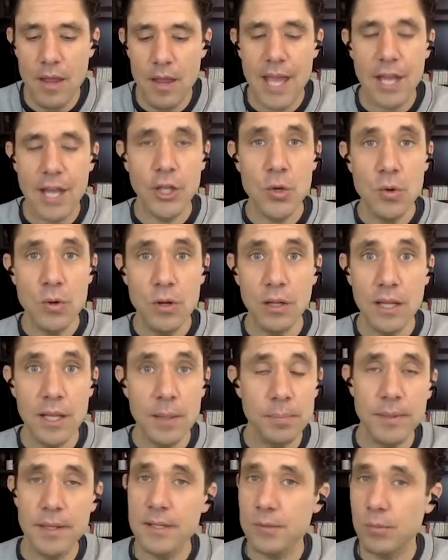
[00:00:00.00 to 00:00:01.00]
And
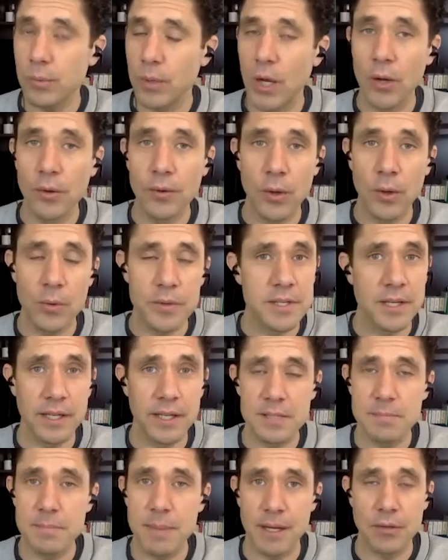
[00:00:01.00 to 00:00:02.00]
eucalyptus, we all know it's an
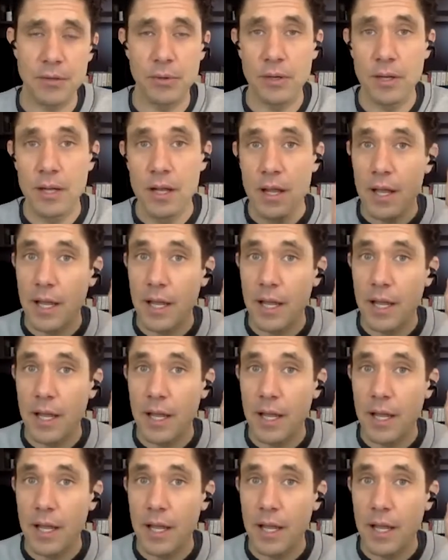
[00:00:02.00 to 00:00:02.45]
expectorant.